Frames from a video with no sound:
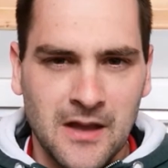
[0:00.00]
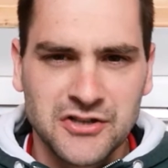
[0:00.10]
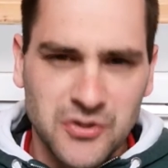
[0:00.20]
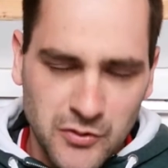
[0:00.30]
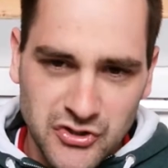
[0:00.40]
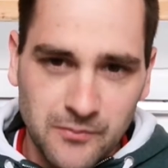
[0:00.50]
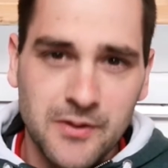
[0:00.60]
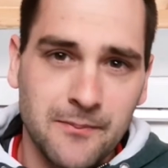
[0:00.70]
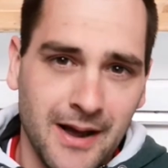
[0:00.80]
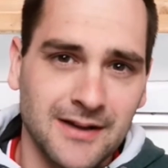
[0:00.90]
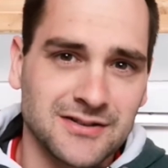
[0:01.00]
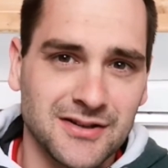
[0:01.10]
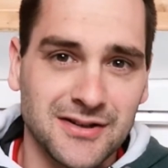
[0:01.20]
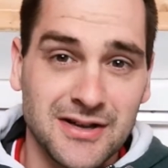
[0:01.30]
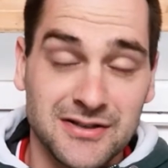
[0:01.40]
And so we're jumping back
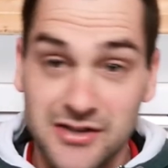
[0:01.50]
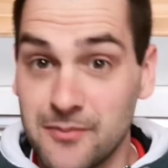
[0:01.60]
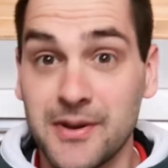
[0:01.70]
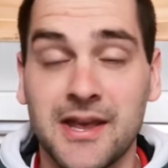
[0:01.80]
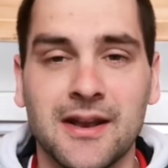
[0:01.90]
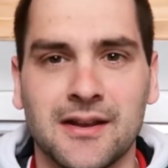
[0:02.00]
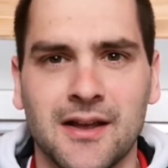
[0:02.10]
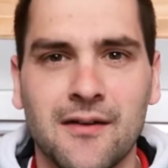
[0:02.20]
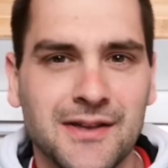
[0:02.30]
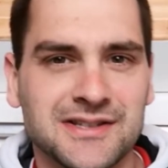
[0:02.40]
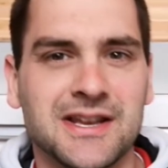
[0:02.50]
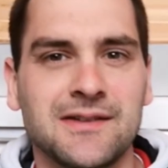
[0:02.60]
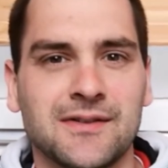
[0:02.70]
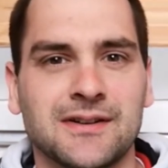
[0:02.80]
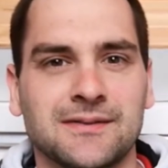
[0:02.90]
to, to the beginning of this
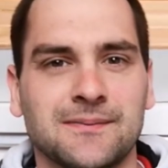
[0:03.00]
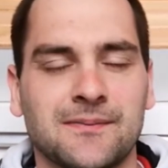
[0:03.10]
evening,